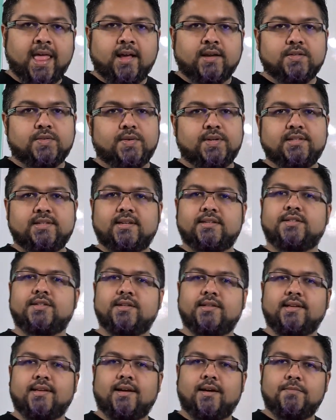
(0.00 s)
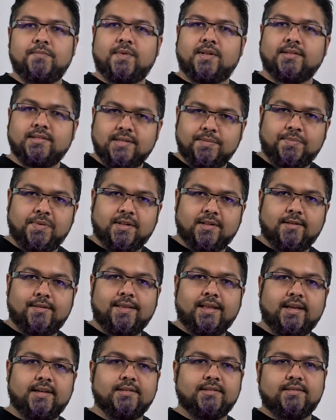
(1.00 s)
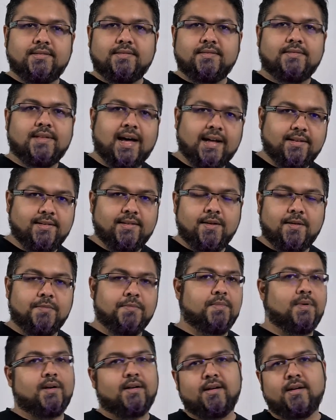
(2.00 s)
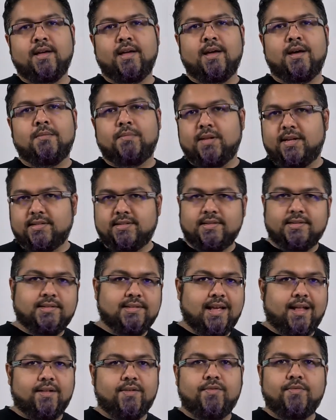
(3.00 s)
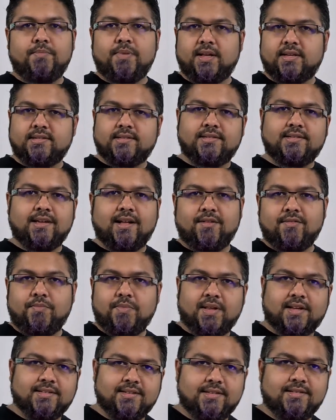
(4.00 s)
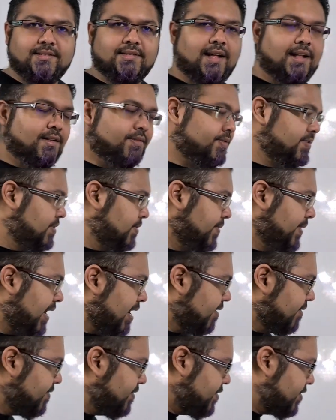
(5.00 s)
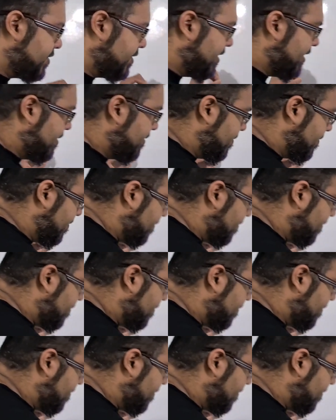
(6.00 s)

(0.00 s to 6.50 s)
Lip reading: So essentially a multiple is that number plus itself plus itself plus itself. So we have 3,